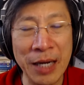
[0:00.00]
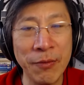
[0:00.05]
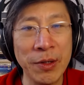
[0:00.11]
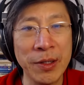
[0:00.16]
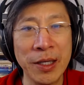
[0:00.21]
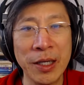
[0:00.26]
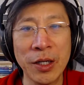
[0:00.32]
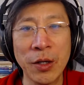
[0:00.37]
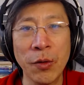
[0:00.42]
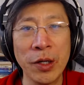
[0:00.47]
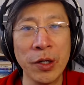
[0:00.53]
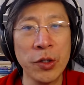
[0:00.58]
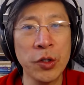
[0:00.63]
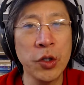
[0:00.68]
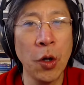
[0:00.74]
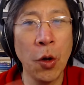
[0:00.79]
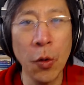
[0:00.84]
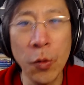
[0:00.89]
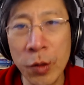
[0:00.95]
everything going
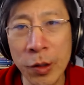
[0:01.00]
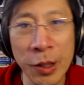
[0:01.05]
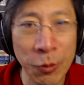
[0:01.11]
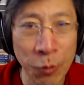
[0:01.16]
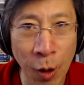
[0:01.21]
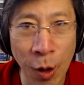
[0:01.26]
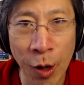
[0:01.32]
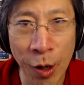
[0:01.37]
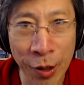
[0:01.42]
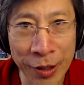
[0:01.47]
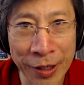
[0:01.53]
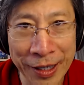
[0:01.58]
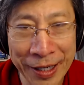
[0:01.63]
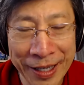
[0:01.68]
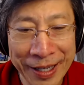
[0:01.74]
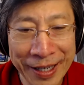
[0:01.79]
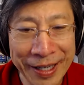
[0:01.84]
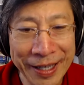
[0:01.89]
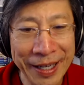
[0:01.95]
totally wrong
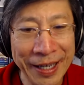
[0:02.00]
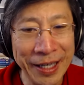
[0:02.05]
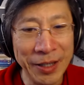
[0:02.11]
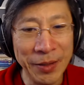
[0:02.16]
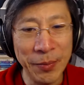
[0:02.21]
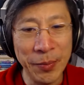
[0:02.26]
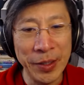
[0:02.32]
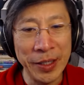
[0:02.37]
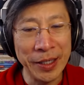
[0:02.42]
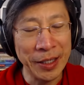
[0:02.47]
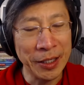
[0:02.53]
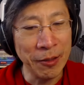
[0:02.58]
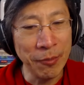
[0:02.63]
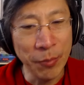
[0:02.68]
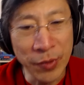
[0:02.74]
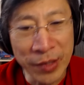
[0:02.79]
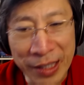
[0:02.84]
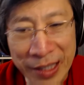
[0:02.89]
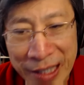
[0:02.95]
and being
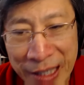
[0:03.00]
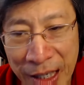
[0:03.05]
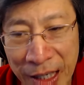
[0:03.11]
completely